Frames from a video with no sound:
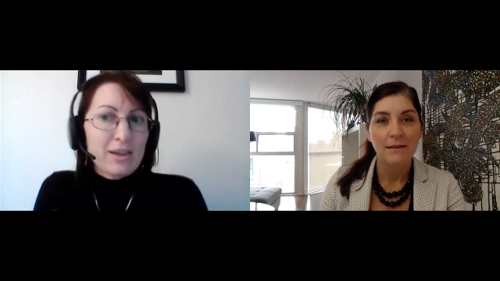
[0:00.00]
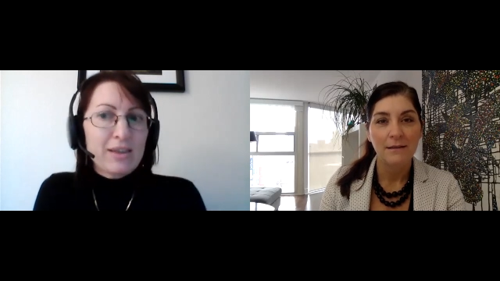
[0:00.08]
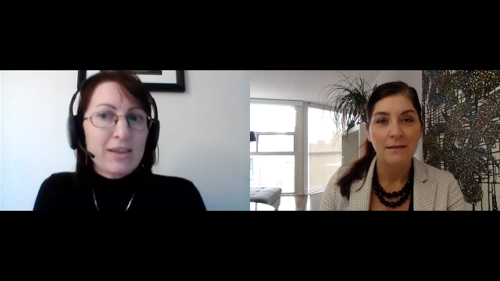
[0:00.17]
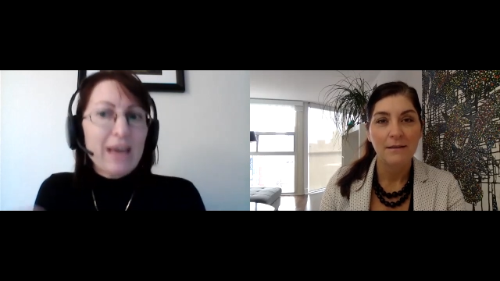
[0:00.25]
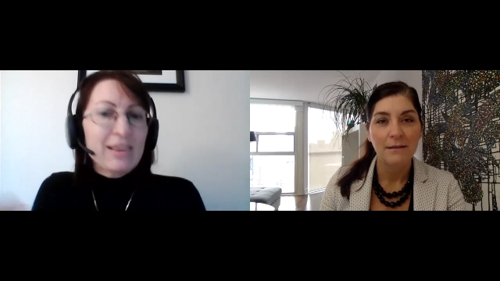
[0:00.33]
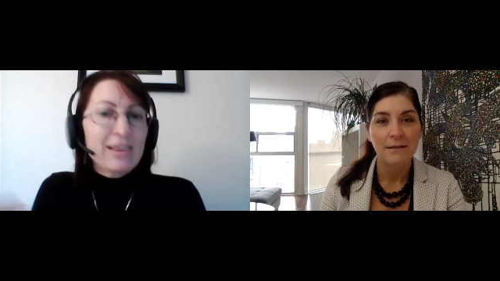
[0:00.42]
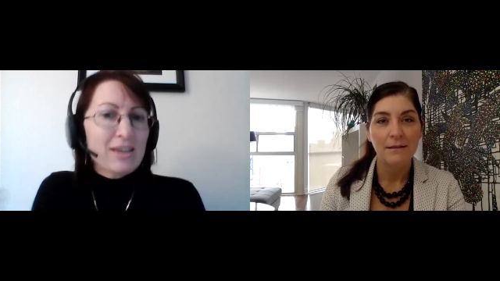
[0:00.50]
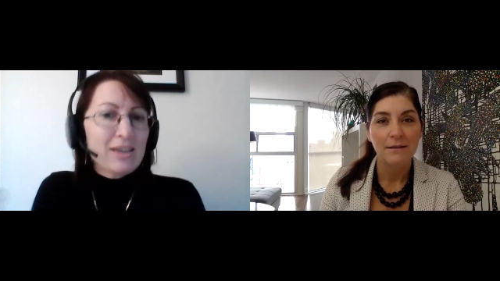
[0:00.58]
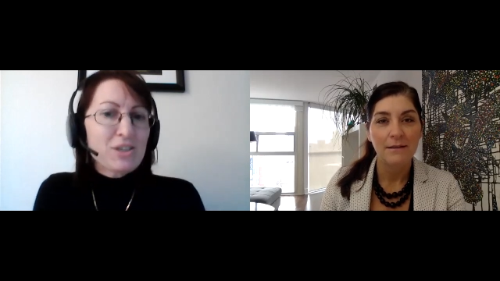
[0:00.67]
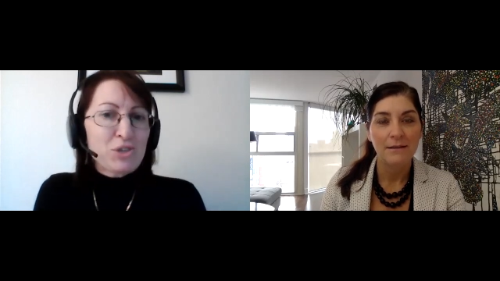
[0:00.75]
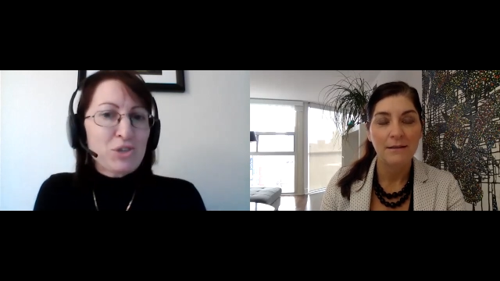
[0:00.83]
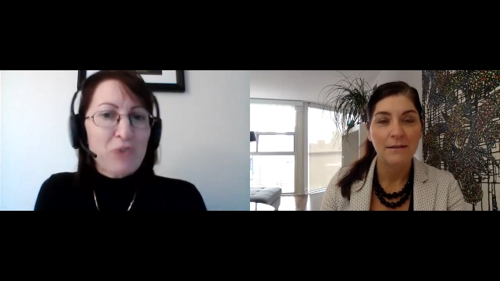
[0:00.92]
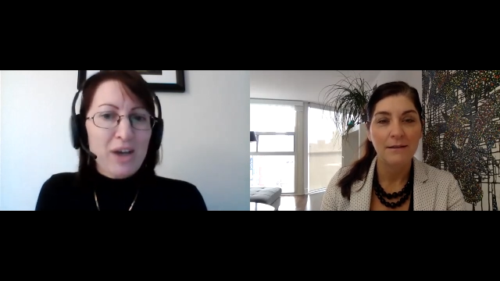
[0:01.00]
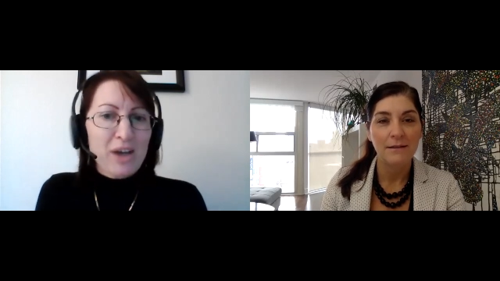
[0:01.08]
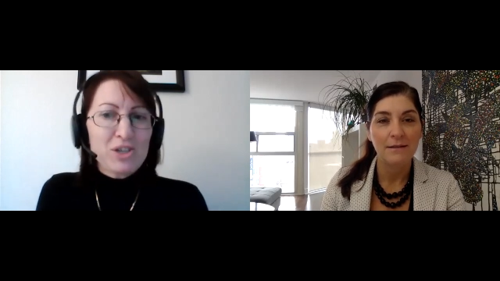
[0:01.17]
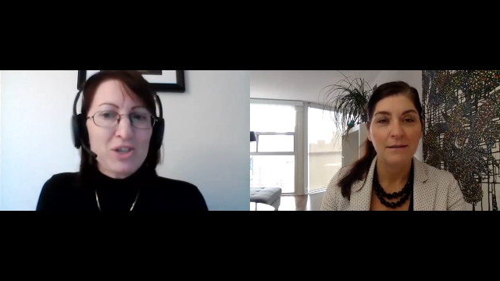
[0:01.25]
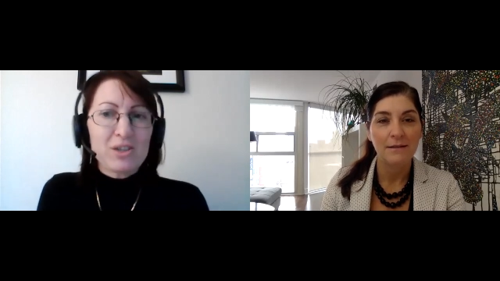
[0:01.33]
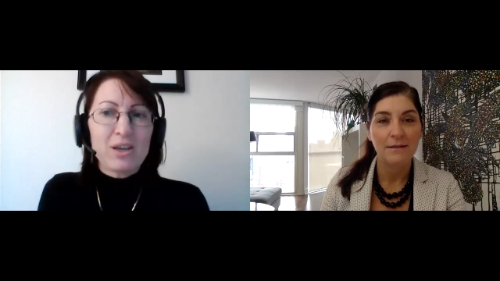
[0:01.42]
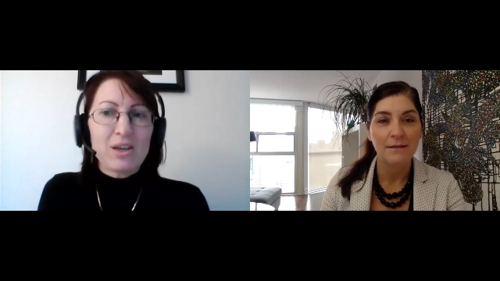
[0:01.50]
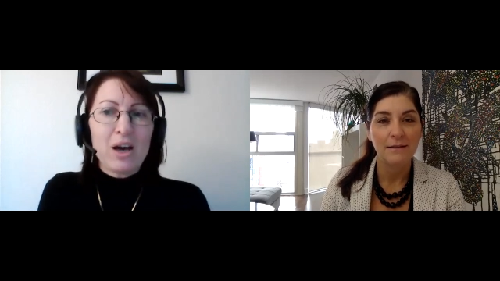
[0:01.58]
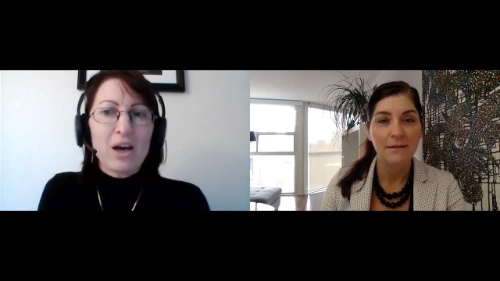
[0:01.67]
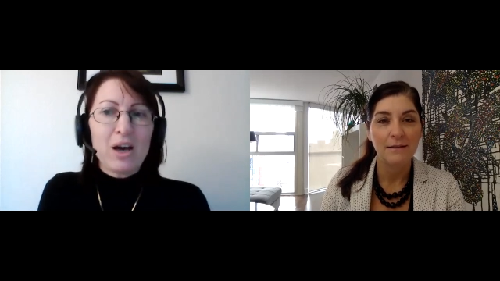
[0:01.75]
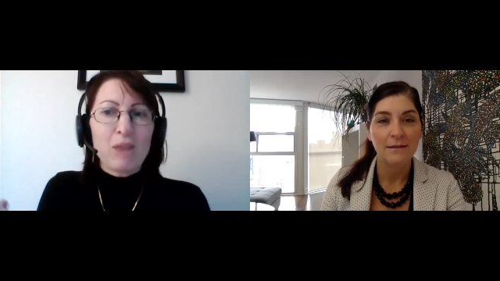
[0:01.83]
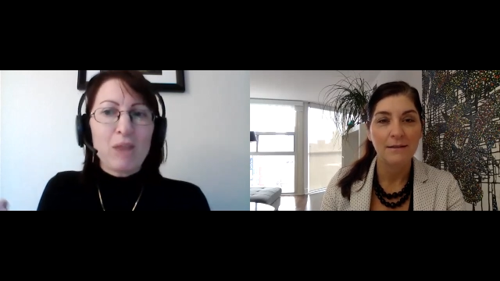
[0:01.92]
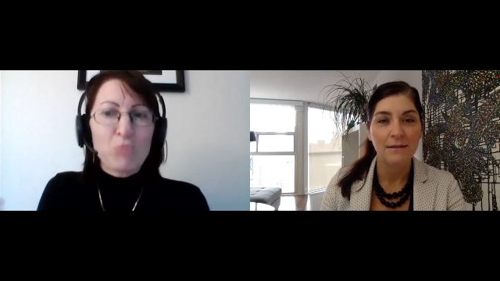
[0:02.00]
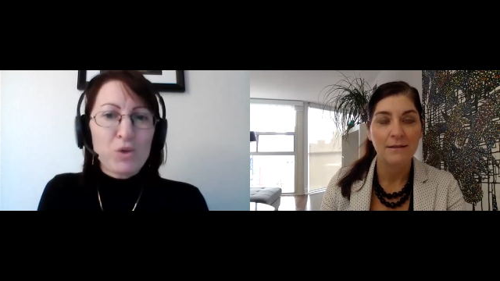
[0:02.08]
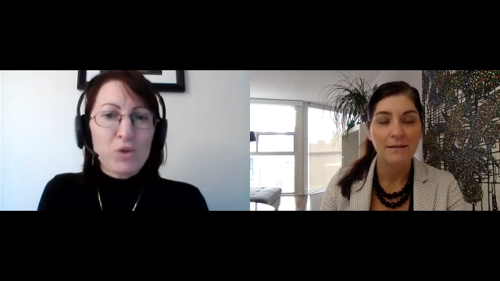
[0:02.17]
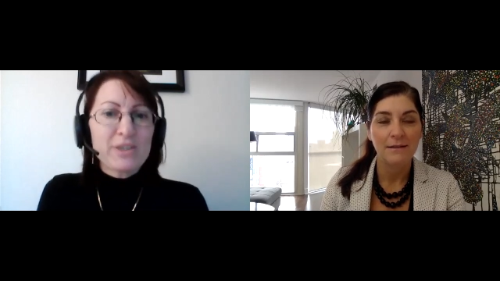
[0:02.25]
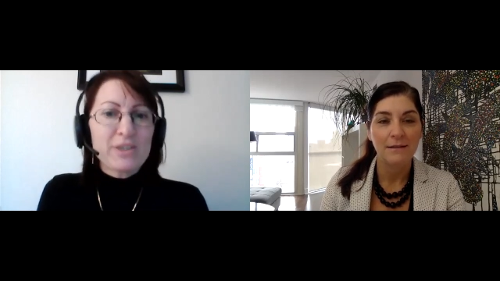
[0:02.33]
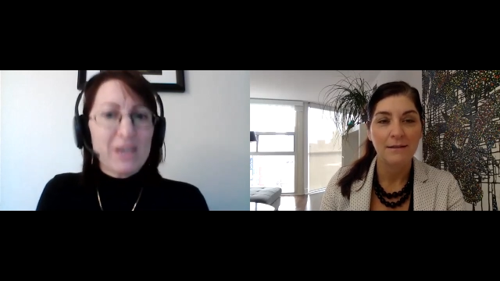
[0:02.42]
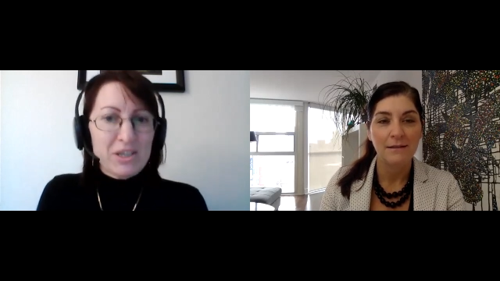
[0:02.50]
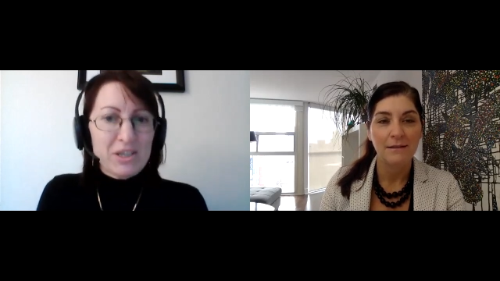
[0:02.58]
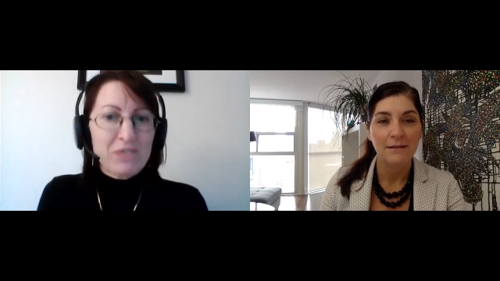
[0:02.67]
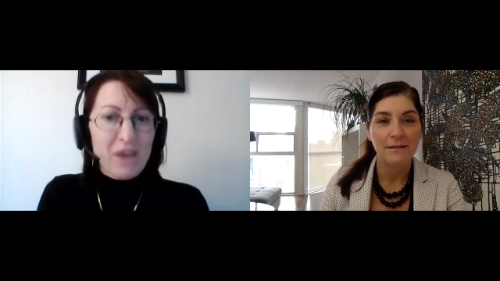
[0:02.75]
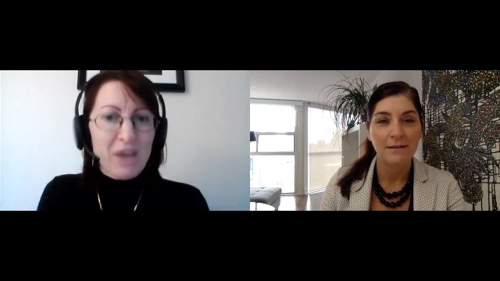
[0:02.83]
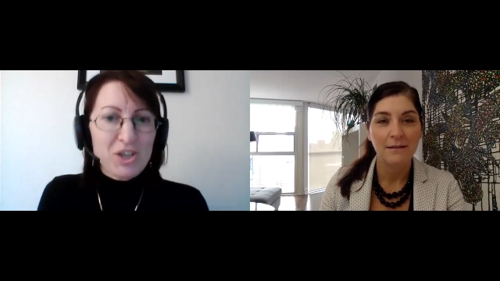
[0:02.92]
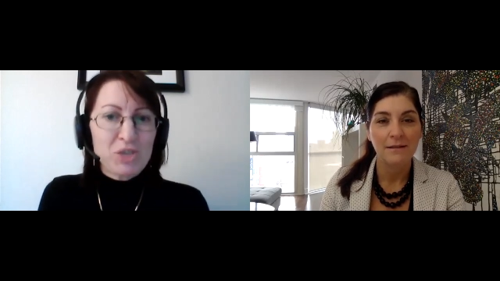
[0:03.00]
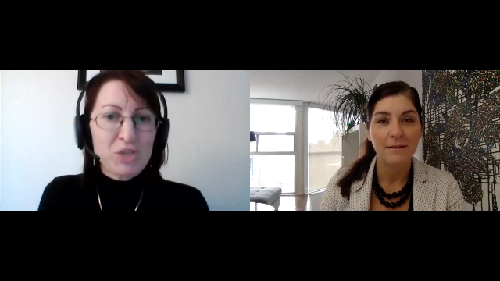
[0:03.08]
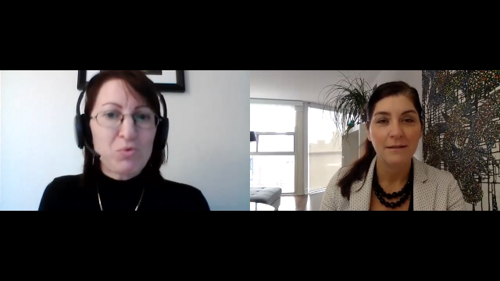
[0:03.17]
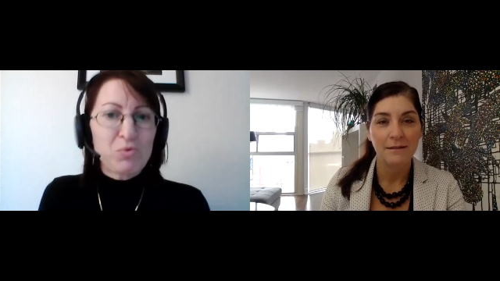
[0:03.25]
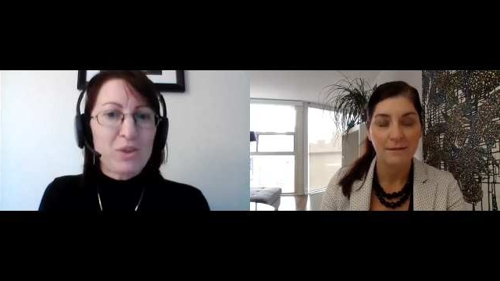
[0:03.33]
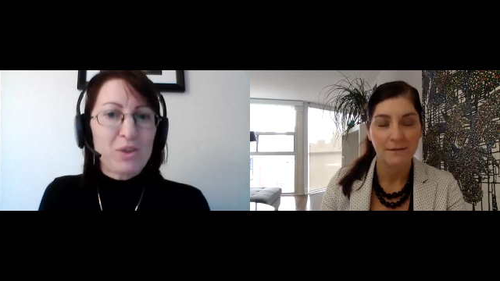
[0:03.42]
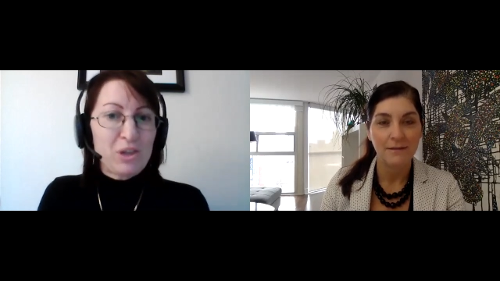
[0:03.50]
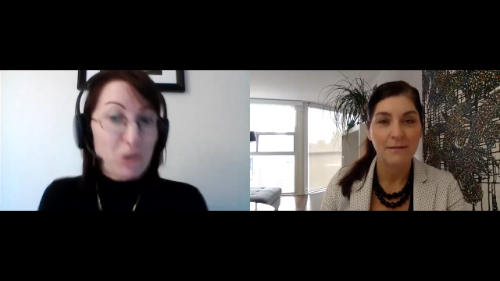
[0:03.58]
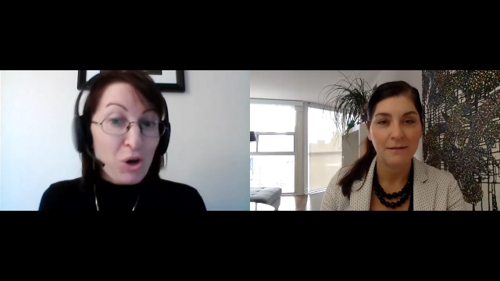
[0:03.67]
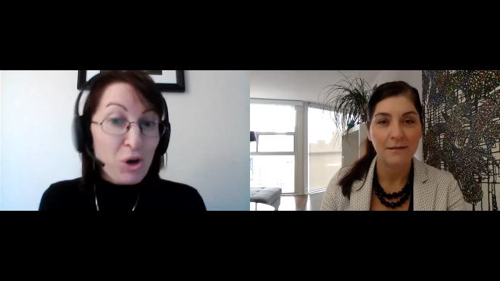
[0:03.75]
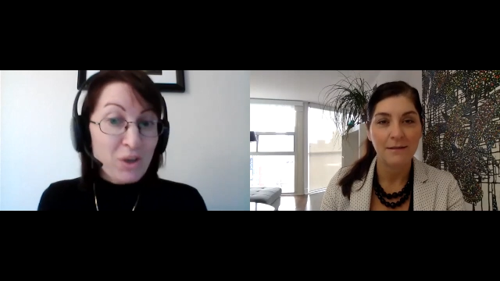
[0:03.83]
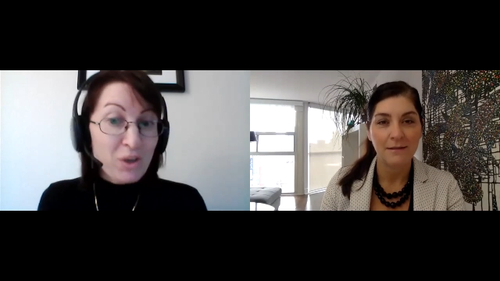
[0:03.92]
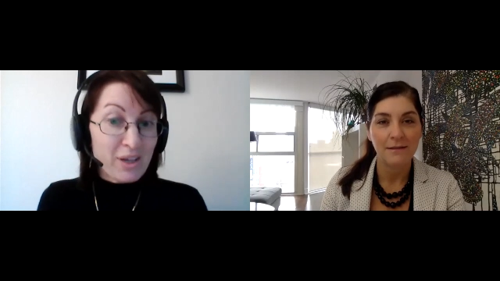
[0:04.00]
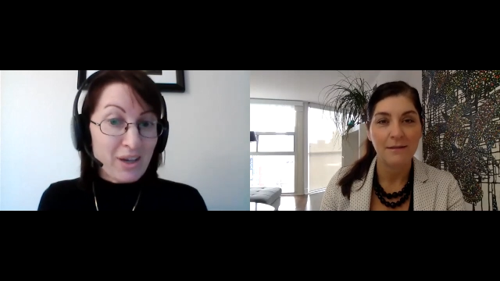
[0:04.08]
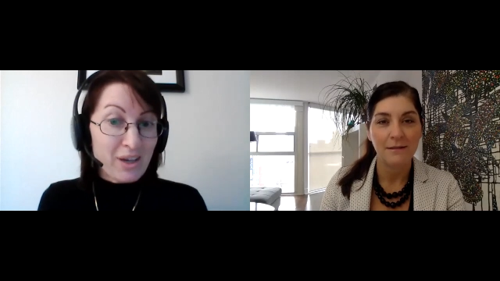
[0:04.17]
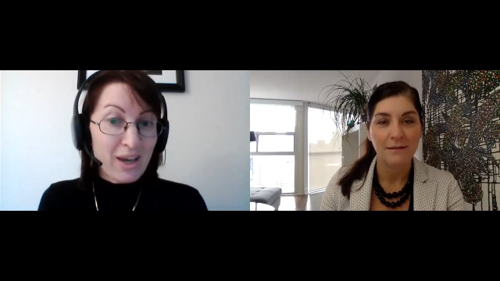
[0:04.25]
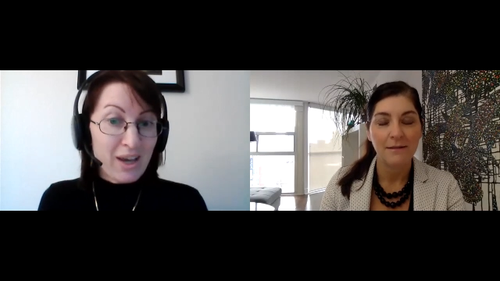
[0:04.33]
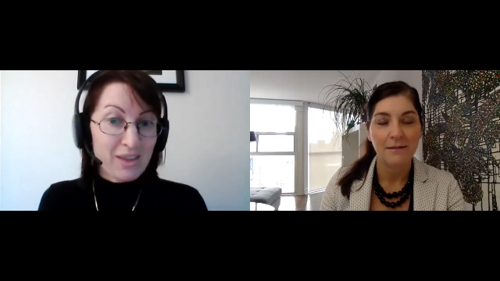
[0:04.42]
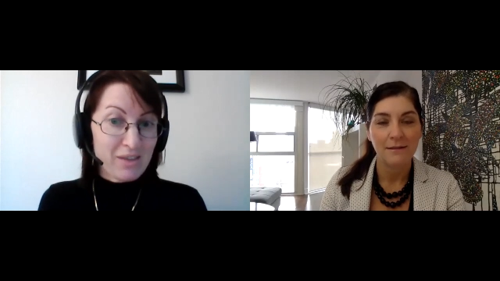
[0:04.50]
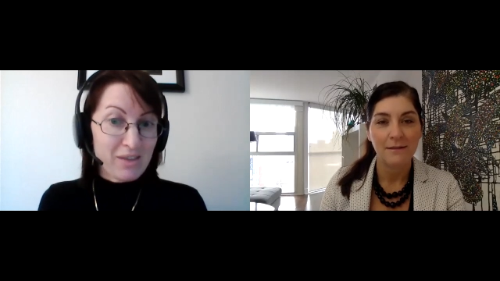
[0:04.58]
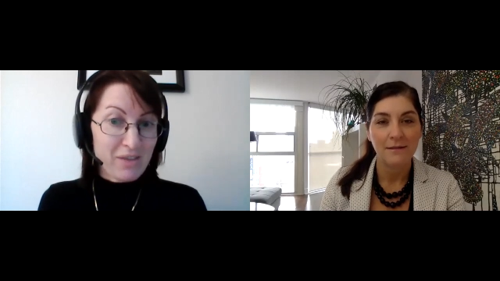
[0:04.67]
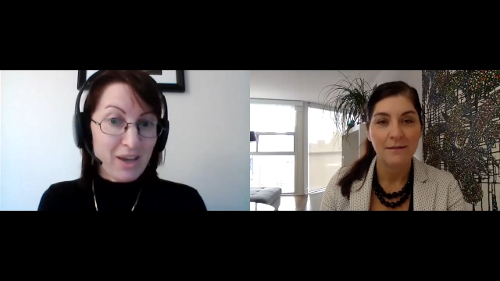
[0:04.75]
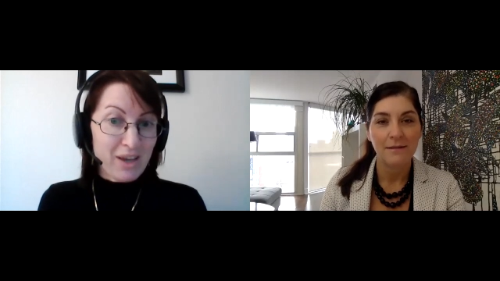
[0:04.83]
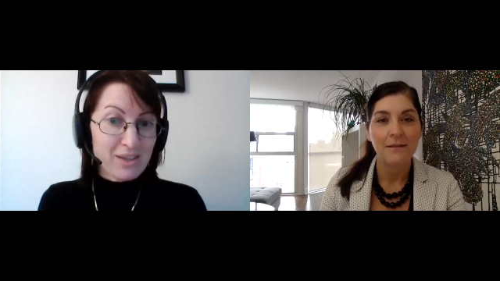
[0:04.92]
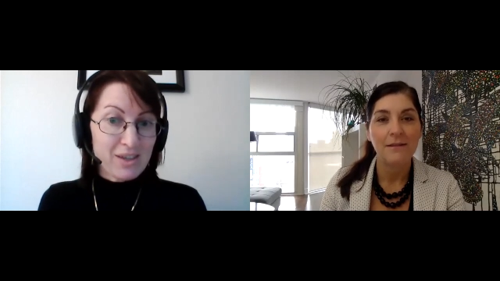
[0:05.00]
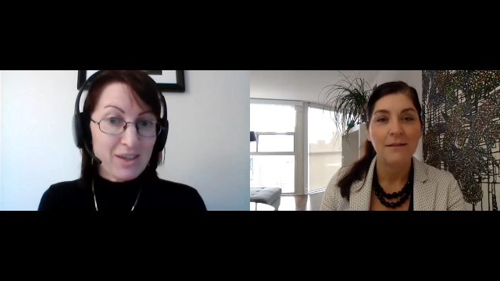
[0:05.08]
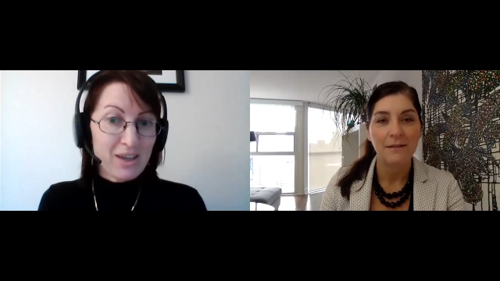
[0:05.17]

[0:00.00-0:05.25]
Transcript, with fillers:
Speaker 1: that leads to actually more satisfaction with the learning at the event.